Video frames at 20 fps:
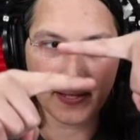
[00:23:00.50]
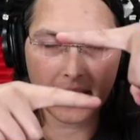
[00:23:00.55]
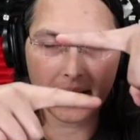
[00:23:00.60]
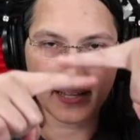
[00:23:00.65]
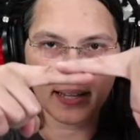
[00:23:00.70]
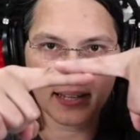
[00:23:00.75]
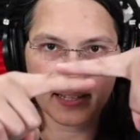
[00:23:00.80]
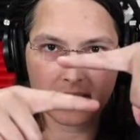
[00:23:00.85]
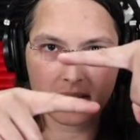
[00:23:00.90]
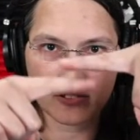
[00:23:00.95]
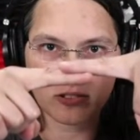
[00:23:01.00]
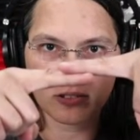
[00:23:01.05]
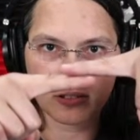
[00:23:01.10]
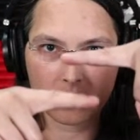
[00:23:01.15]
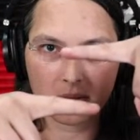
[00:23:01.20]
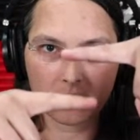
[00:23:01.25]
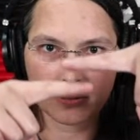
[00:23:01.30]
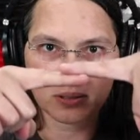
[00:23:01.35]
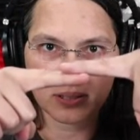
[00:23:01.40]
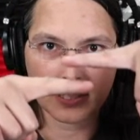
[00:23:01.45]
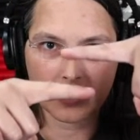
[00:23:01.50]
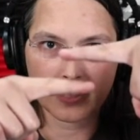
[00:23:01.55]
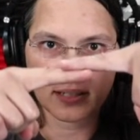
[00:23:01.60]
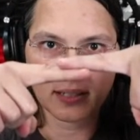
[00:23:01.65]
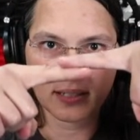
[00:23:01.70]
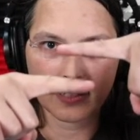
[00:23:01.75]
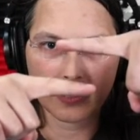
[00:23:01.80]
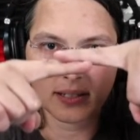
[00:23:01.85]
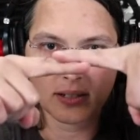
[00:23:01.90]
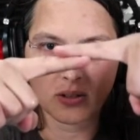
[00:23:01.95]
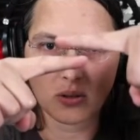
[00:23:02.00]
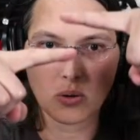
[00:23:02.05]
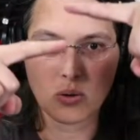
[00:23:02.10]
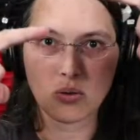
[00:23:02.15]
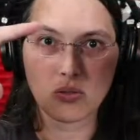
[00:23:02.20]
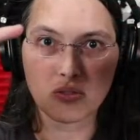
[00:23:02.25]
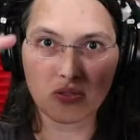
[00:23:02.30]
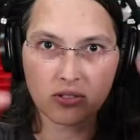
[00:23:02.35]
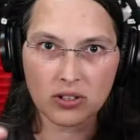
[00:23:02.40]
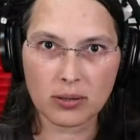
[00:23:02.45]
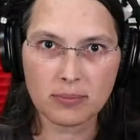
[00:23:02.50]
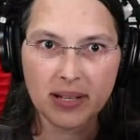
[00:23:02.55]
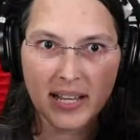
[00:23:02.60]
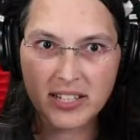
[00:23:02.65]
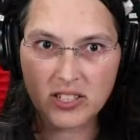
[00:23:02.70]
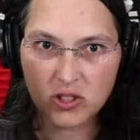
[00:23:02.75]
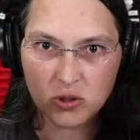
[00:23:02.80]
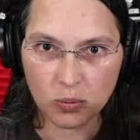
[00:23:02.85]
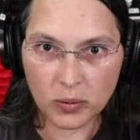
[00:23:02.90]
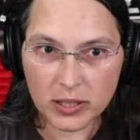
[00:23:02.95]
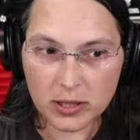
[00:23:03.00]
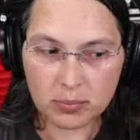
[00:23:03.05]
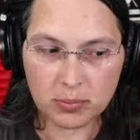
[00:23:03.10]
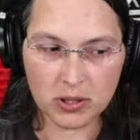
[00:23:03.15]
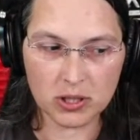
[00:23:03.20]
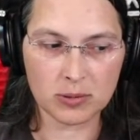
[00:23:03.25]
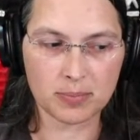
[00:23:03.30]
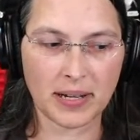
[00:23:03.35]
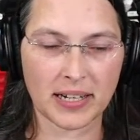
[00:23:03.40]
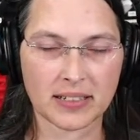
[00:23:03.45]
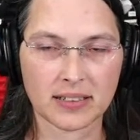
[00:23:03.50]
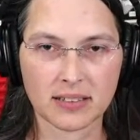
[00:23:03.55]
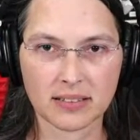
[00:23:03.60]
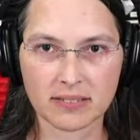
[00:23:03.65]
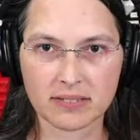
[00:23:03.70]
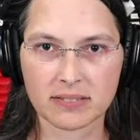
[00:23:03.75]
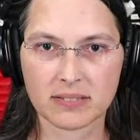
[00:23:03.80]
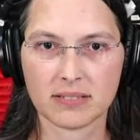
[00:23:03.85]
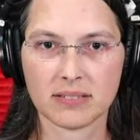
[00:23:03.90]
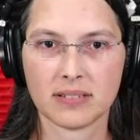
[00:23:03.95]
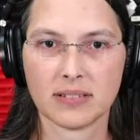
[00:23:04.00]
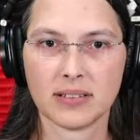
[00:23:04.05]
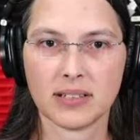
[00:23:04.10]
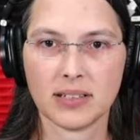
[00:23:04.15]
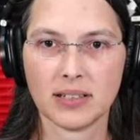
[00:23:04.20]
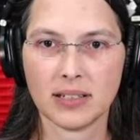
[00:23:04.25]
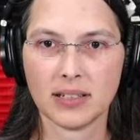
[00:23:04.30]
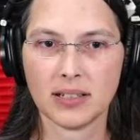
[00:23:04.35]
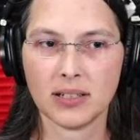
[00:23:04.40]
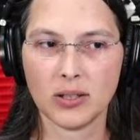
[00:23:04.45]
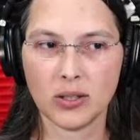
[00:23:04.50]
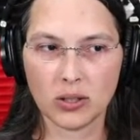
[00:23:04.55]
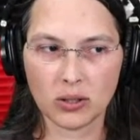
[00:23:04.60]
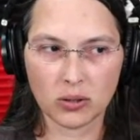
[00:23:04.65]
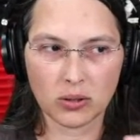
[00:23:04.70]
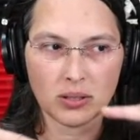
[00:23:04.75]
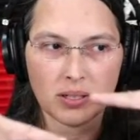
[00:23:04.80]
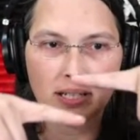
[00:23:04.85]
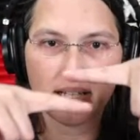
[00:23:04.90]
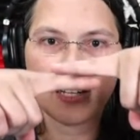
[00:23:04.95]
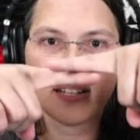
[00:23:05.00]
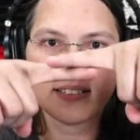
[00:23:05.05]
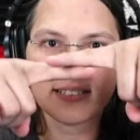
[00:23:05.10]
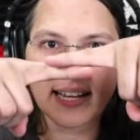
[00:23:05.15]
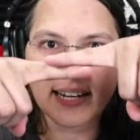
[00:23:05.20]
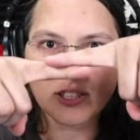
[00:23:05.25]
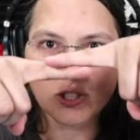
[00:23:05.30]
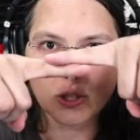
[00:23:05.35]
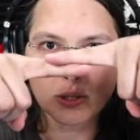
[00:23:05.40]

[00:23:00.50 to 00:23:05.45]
And so from a switch perspective, it is actually